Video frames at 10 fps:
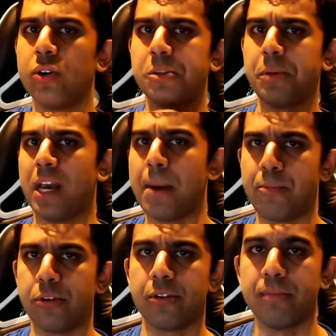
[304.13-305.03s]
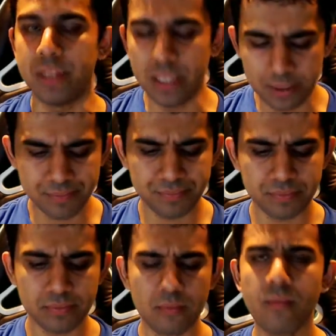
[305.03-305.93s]
to be up with me.
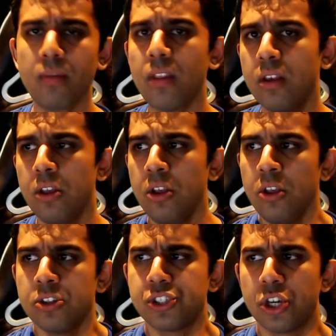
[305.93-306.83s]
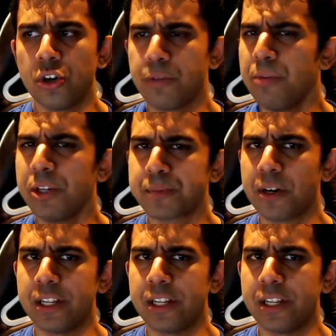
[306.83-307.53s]
So for the most part,